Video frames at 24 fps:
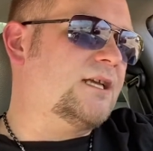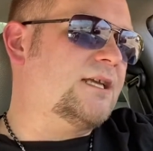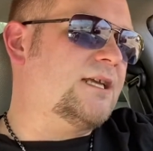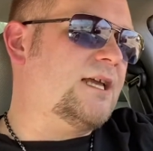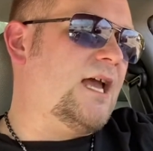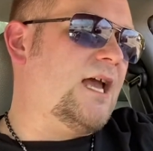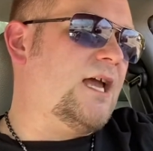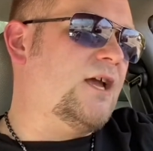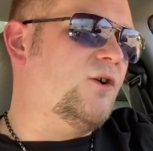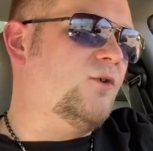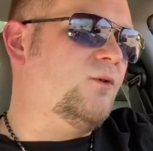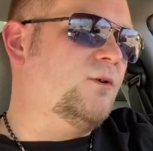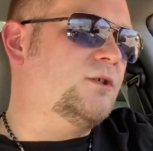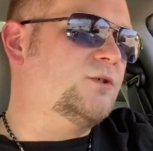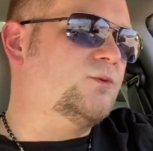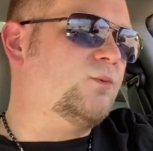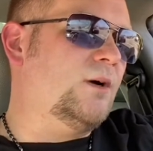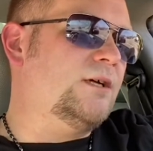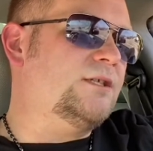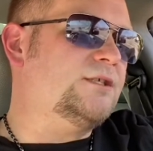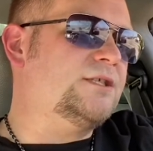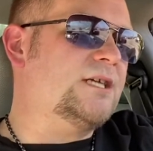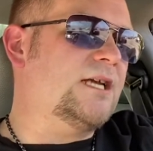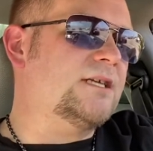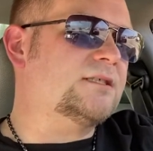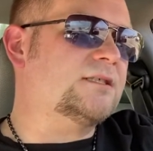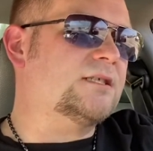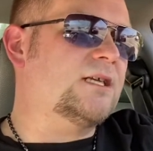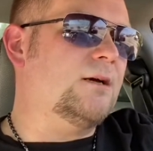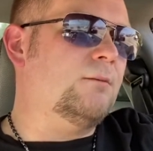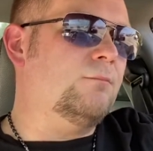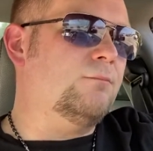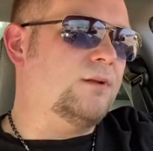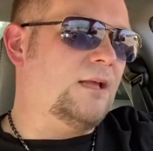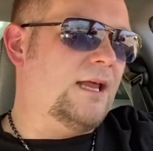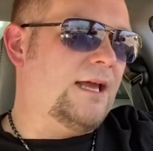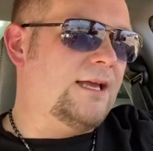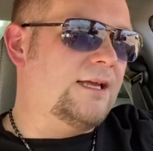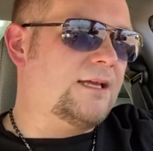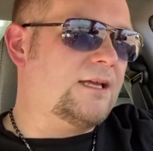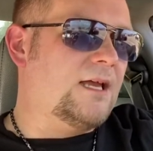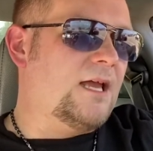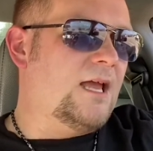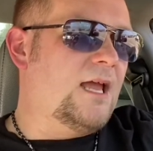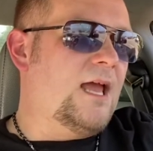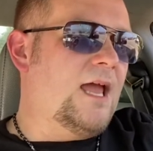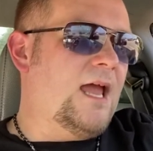K., who is one Jessica Blank,